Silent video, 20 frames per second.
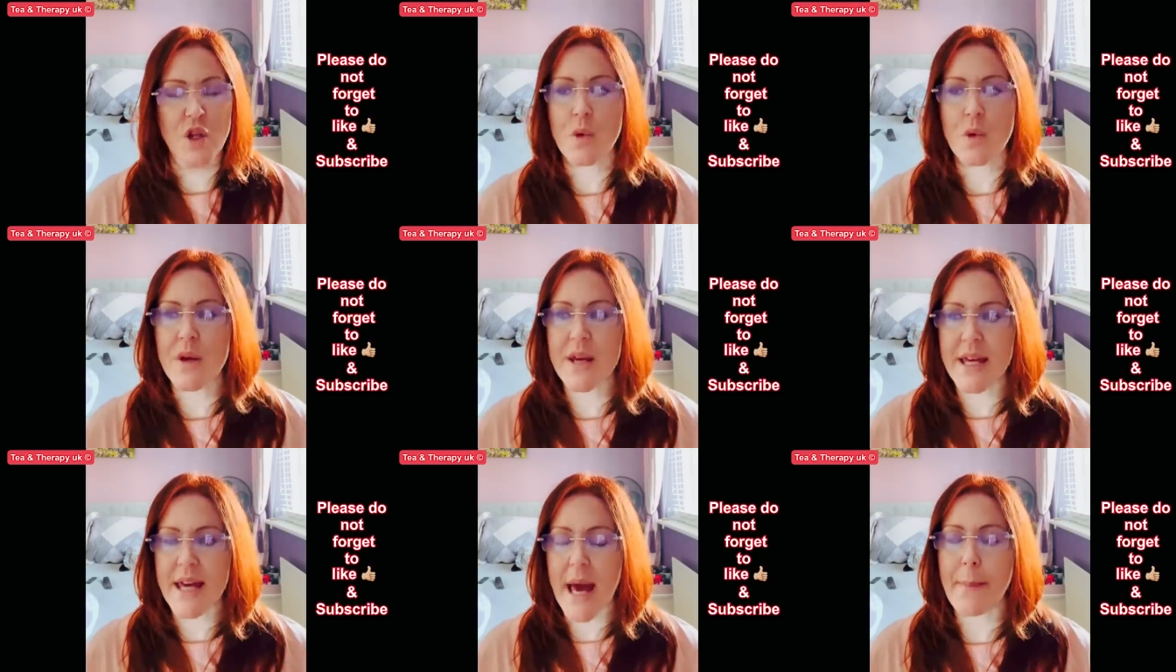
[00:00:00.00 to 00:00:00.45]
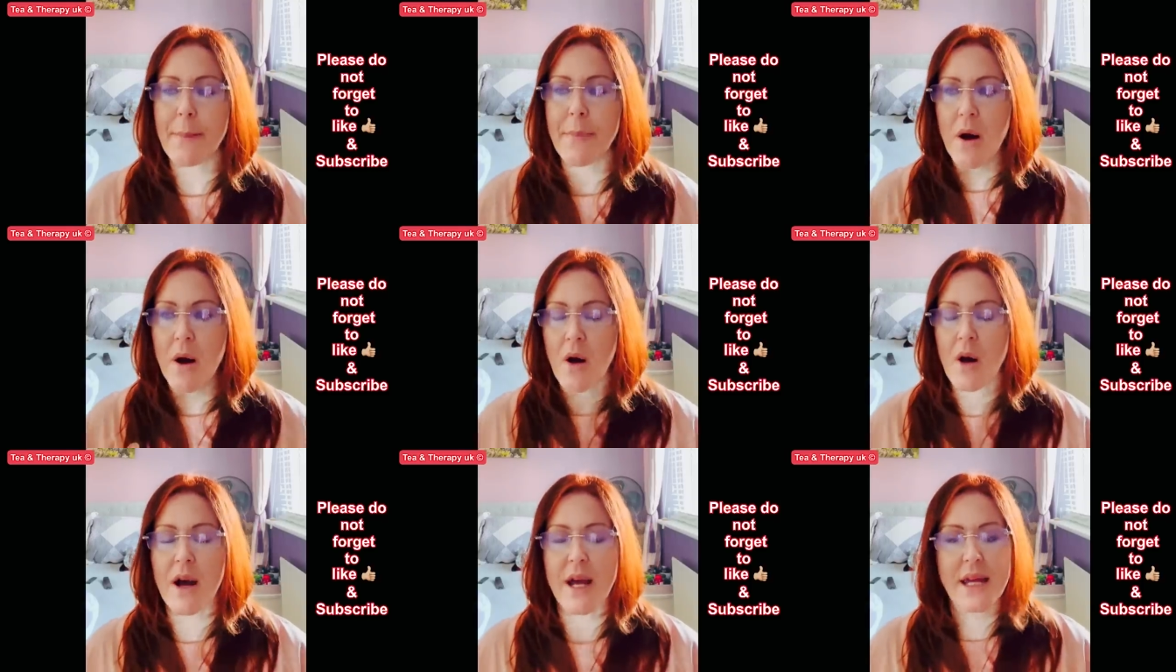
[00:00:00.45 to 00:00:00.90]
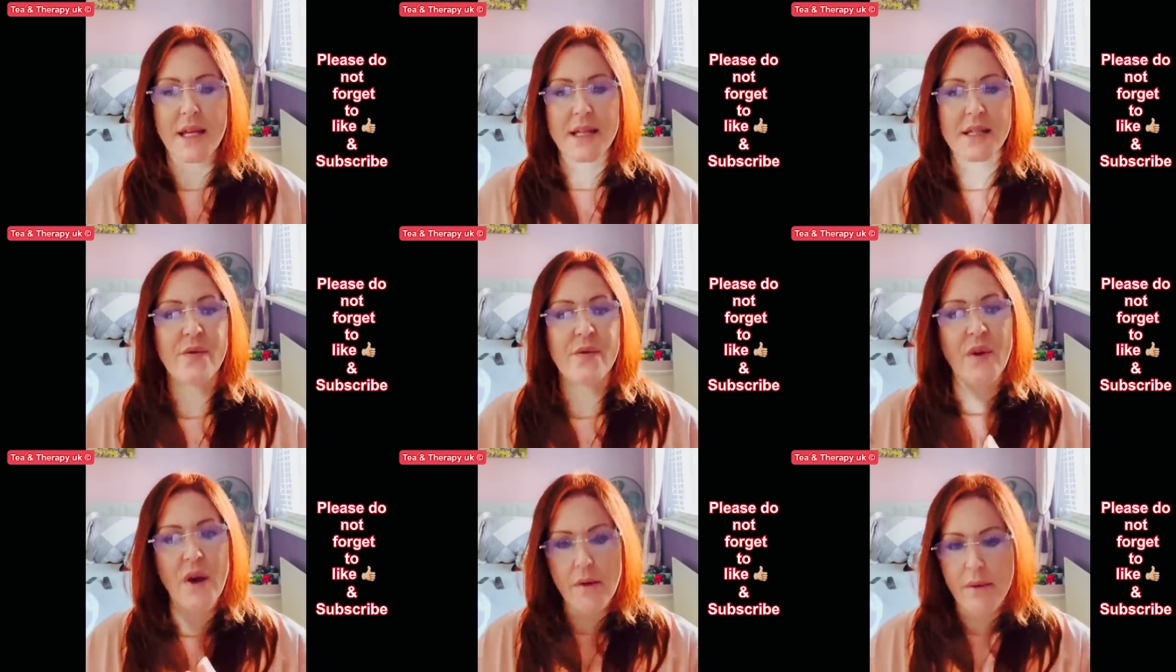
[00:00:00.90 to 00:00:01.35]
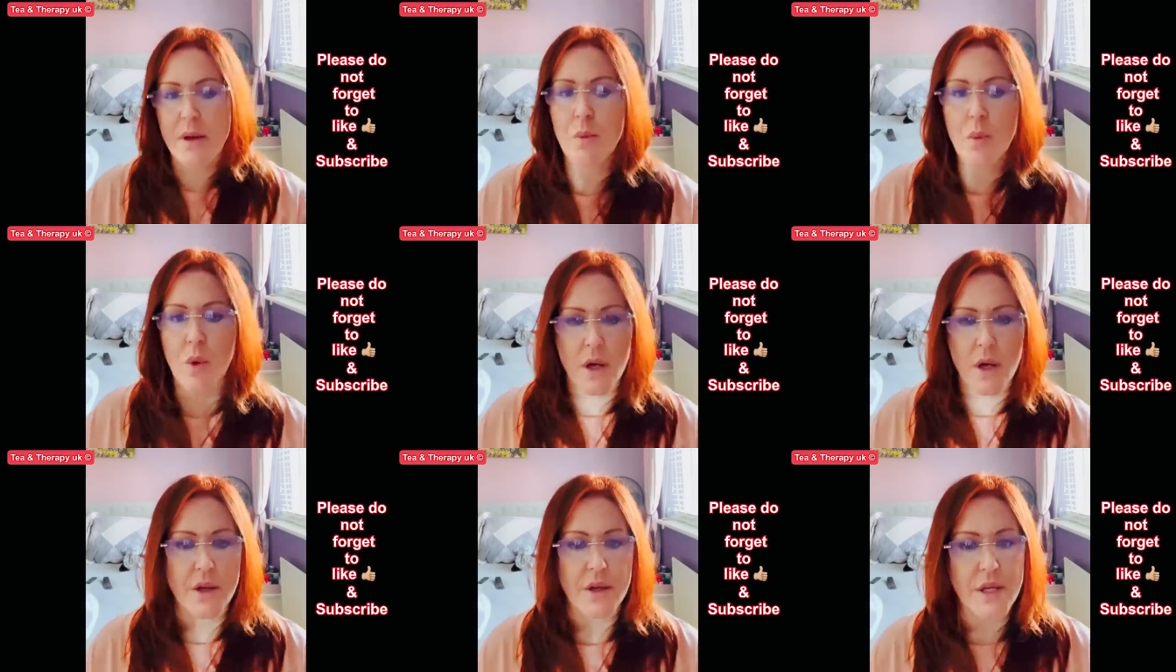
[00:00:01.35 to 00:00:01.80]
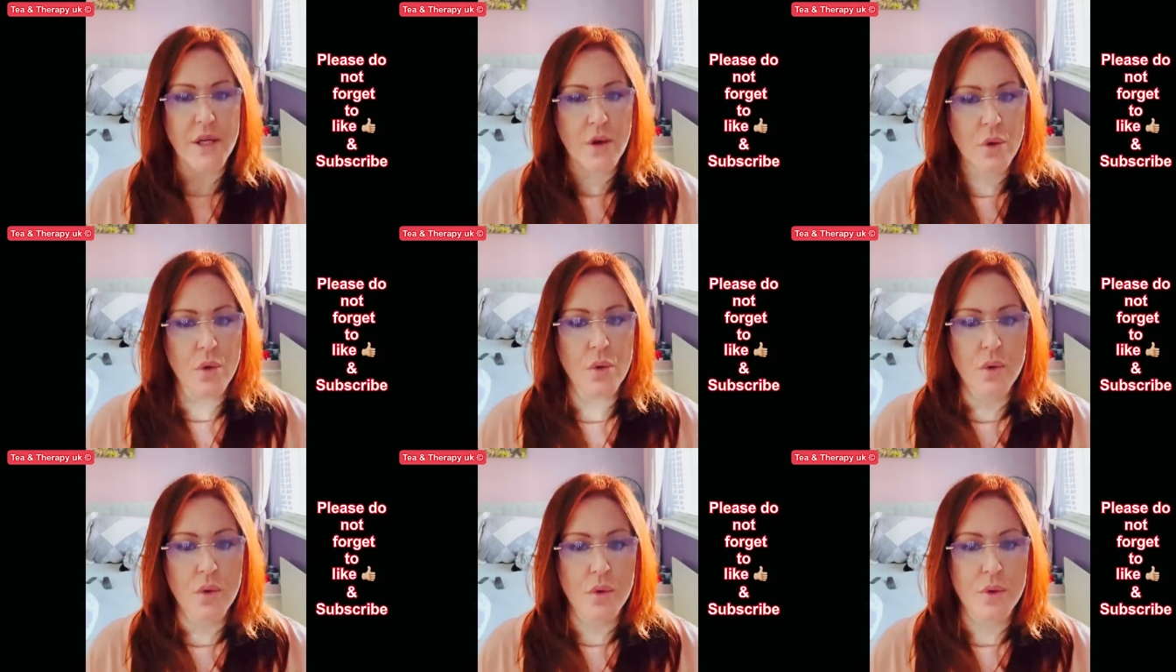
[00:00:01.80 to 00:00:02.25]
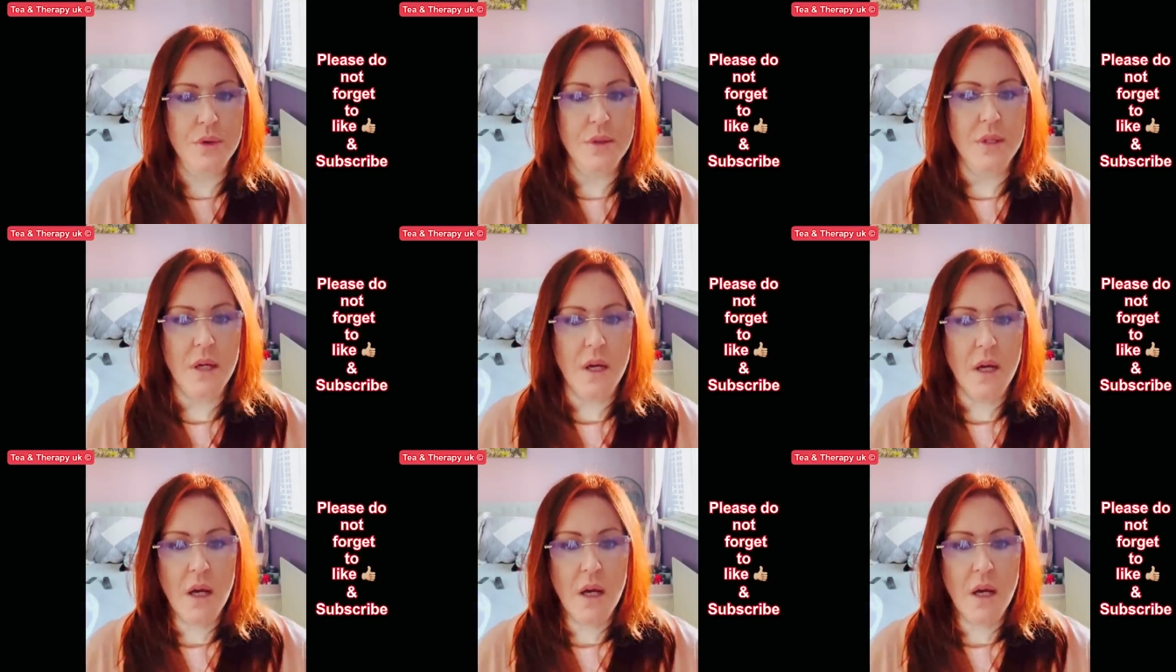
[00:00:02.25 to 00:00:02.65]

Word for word: You can get behind this very worthy cause.